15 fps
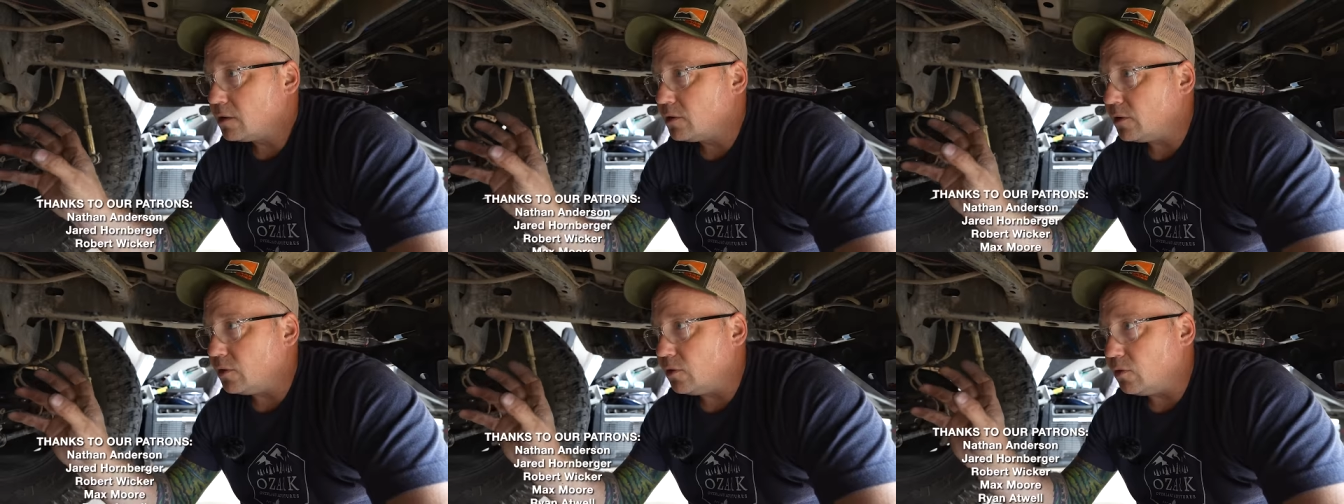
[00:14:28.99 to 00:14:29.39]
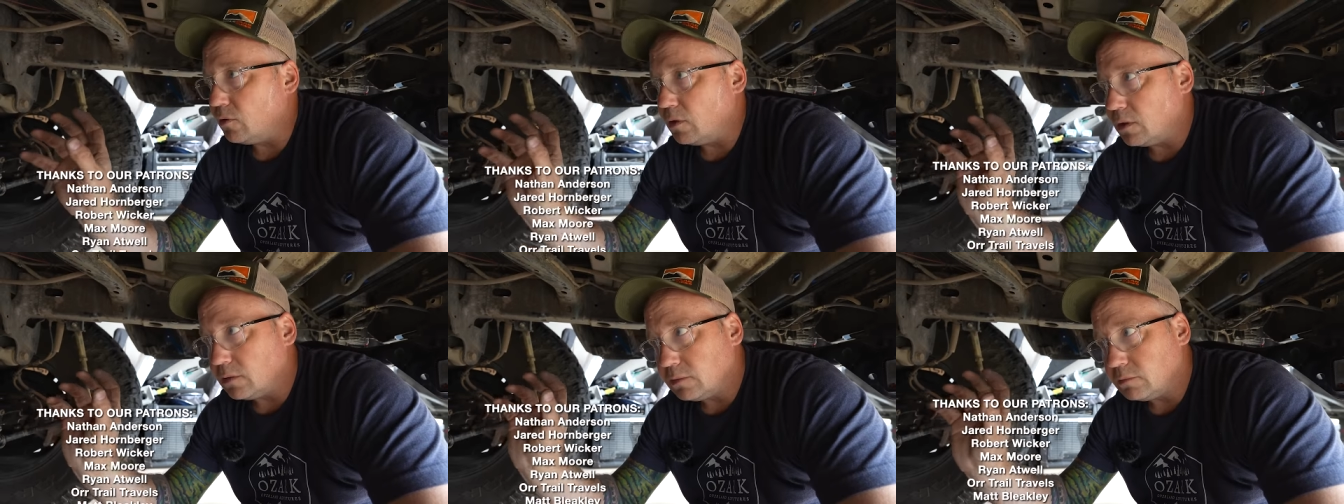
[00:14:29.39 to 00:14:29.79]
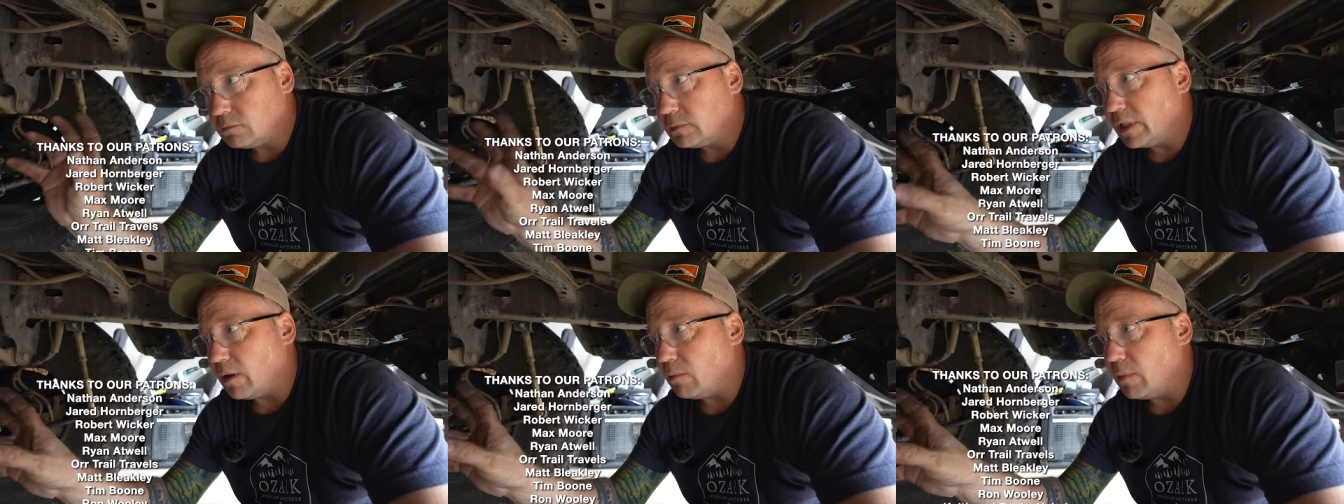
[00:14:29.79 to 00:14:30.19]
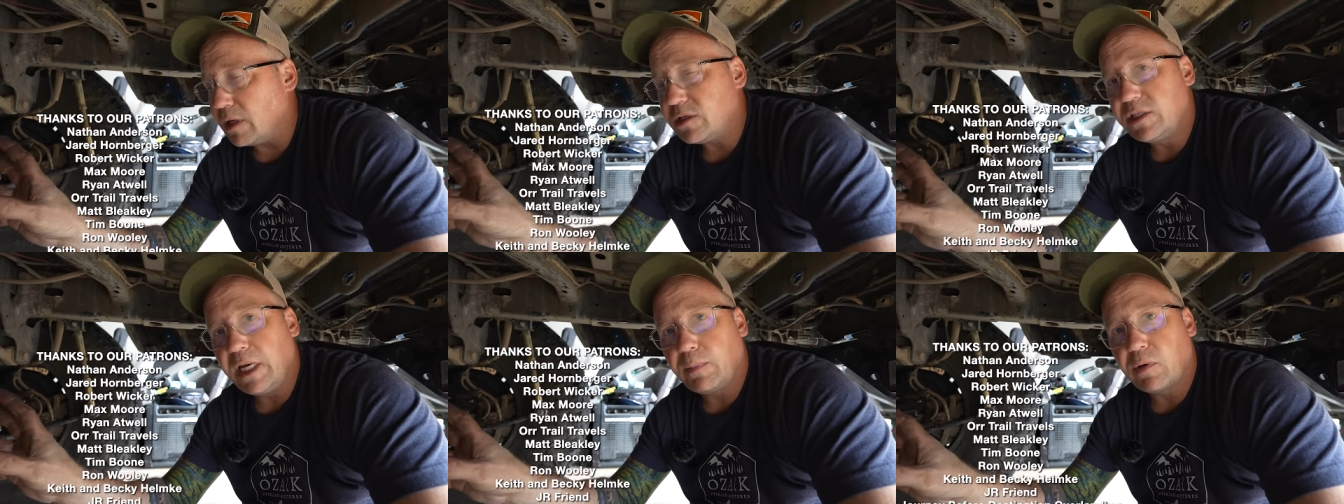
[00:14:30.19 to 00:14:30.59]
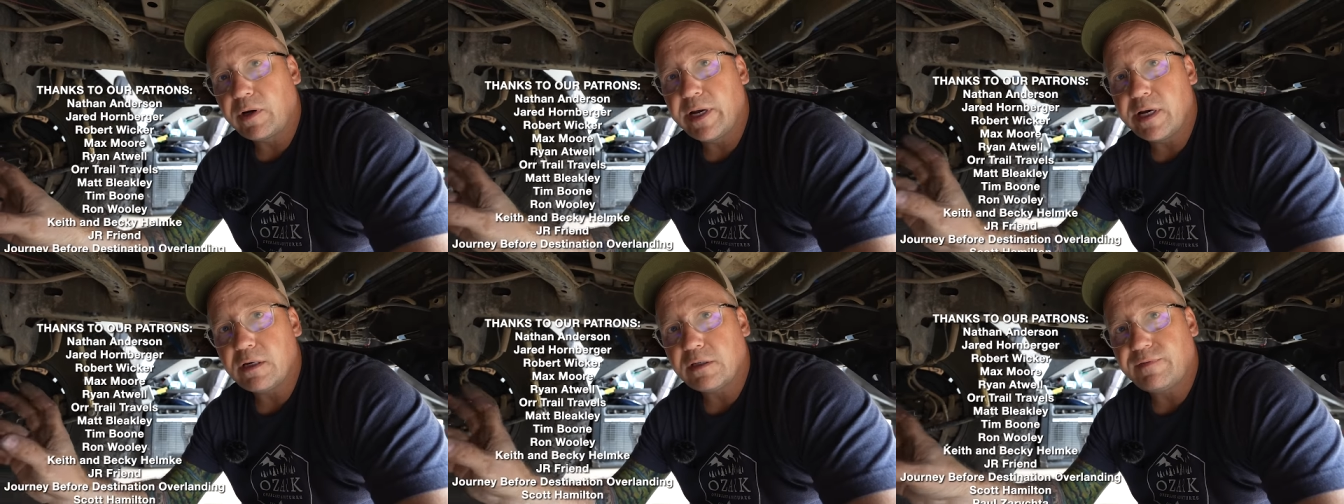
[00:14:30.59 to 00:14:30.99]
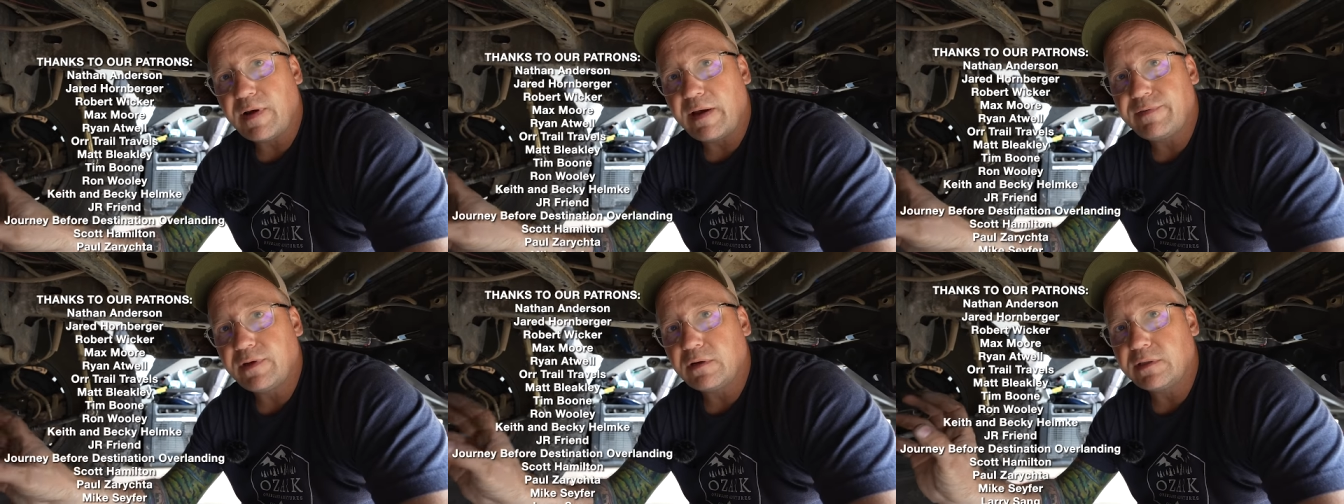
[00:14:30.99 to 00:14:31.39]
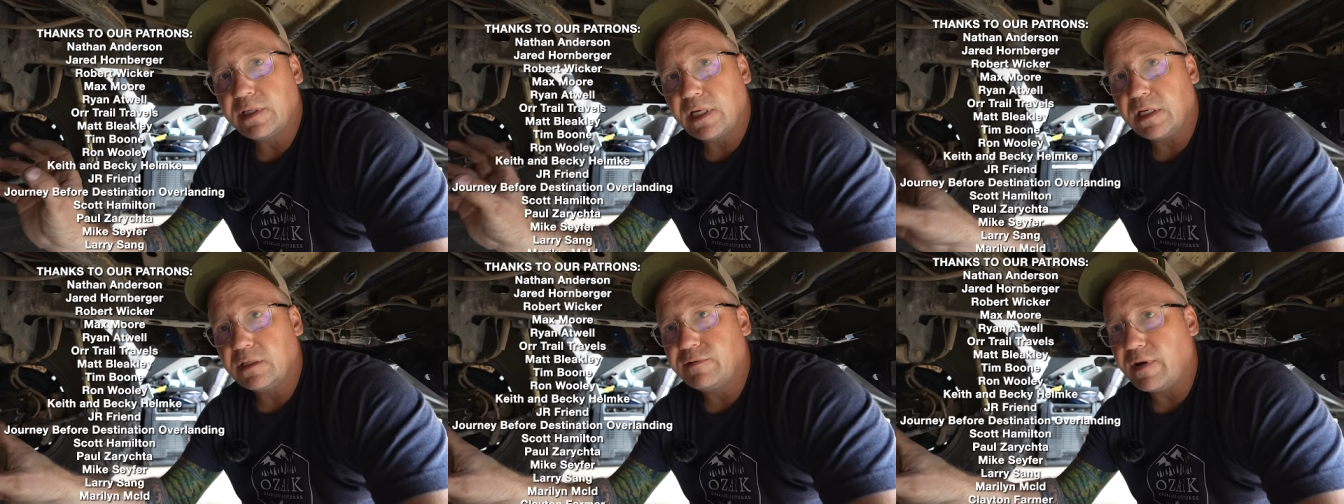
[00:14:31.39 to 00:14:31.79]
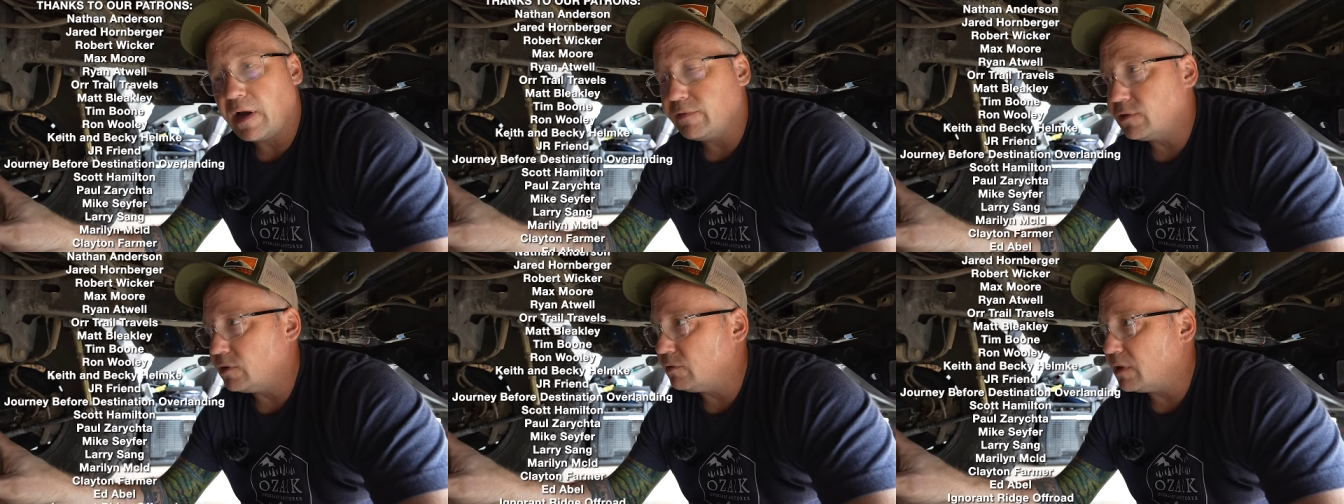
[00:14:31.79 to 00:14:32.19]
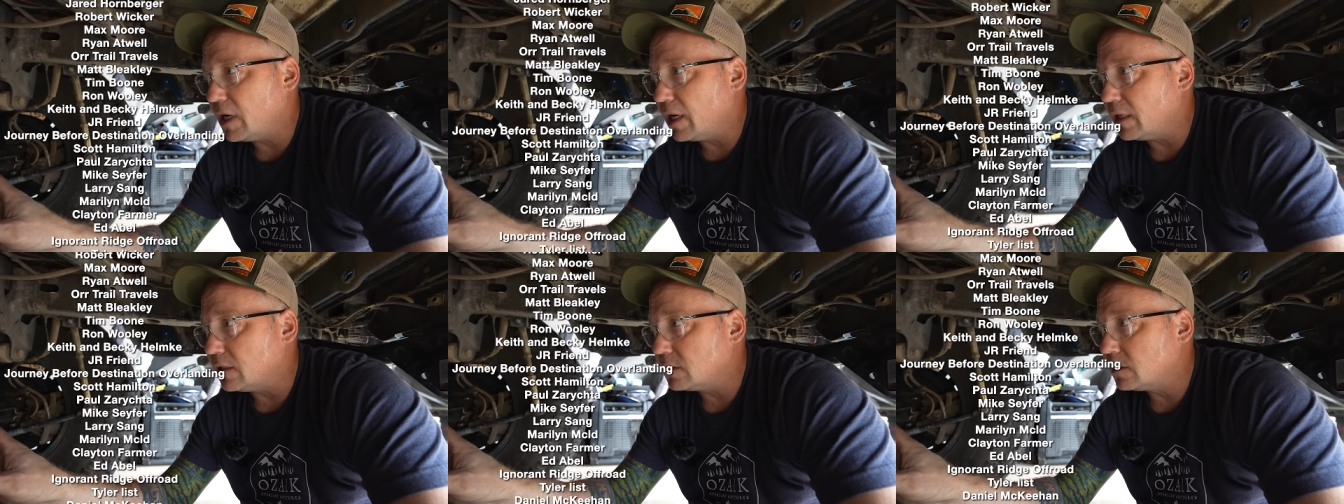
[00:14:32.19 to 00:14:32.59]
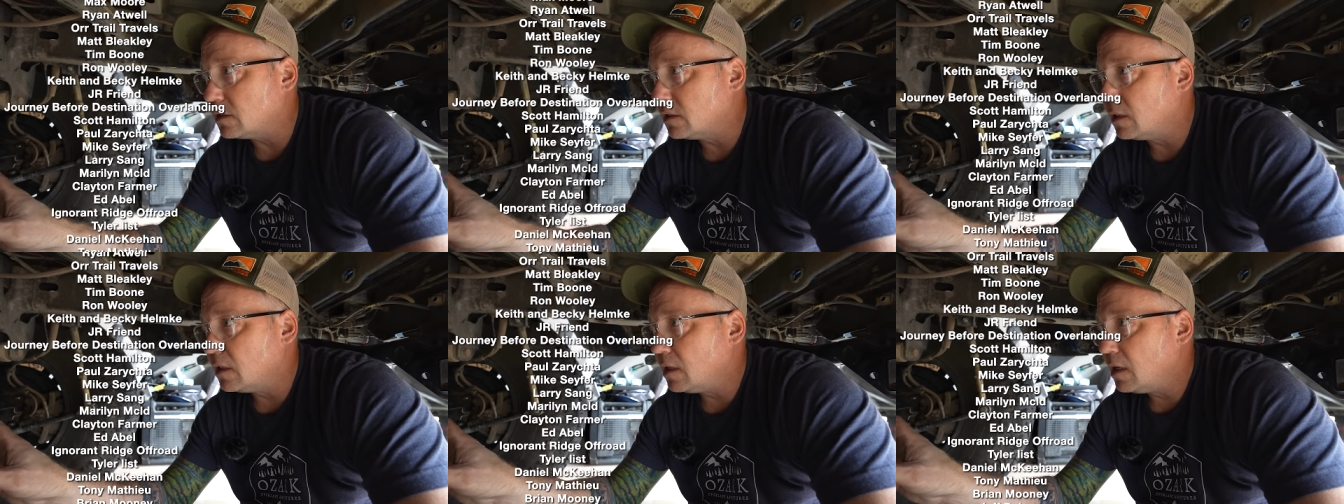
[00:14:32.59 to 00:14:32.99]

to, you know, much deeper gears, 513s, 529s,